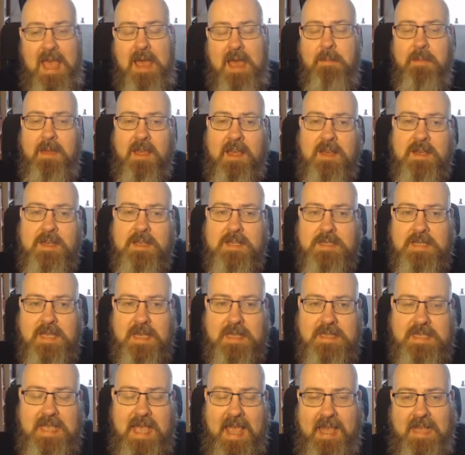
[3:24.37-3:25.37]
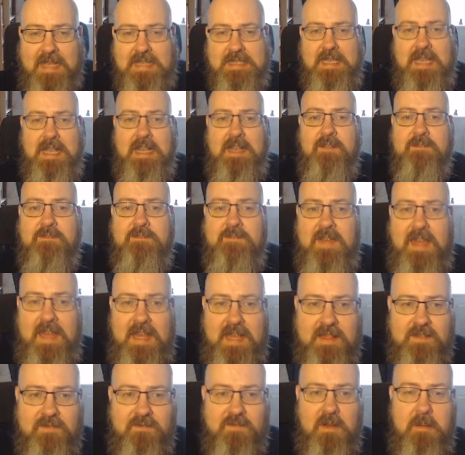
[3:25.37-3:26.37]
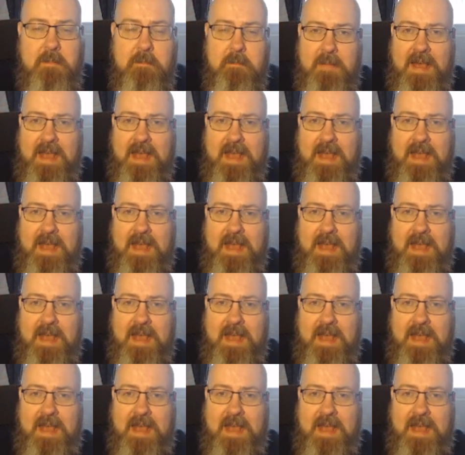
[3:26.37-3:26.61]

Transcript: because it takes in feeds from